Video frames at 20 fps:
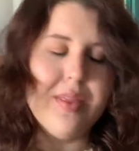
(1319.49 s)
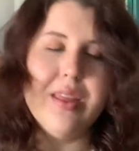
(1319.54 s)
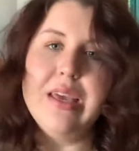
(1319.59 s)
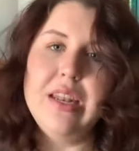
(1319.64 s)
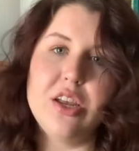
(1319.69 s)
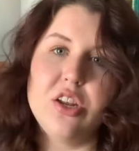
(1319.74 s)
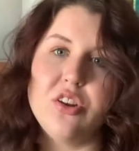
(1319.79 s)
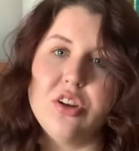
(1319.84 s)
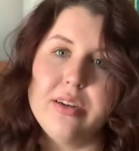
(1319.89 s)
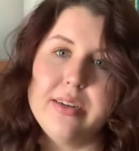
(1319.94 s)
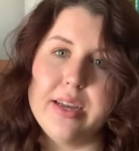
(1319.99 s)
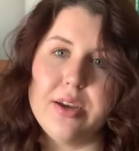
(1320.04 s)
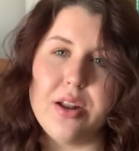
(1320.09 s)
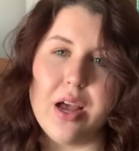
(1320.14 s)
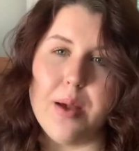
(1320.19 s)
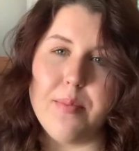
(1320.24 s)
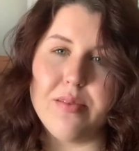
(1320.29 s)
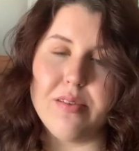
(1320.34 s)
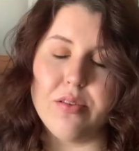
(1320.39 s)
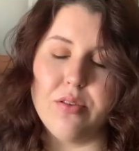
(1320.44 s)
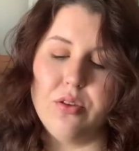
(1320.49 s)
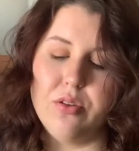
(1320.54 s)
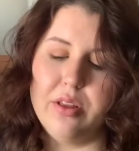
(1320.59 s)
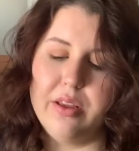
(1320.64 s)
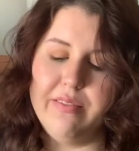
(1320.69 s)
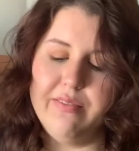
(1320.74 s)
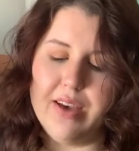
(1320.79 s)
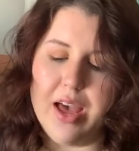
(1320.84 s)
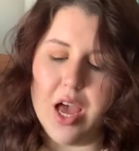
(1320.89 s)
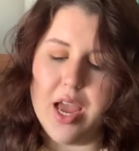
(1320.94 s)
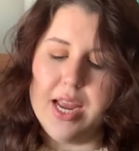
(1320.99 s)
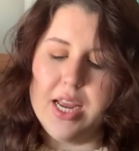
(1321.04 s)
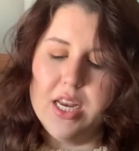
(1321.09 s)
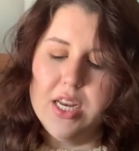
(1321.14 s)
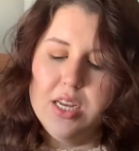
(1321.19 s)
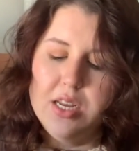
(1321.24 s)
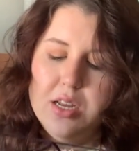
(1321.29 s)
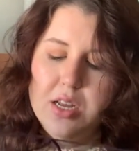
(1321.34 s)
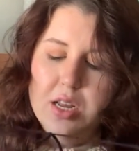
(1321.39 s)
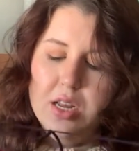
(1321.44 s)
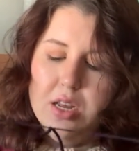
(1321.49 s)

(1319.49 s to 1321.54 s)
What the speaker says: and it turned out absolutely fine.